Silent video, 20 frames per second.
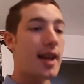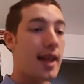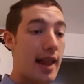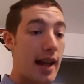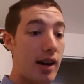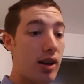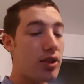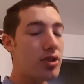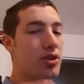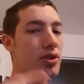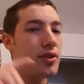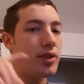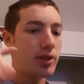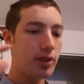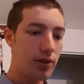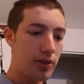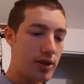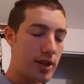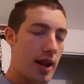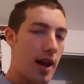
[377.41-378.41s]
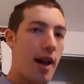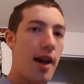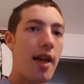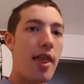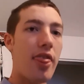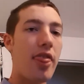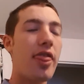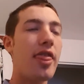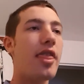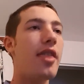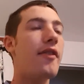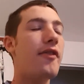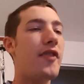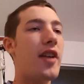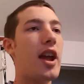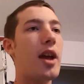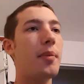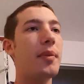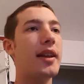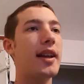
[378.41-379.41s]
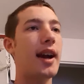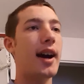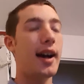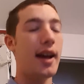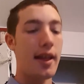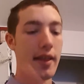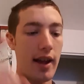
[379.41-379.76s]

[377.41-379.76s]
That also includes Family Guy.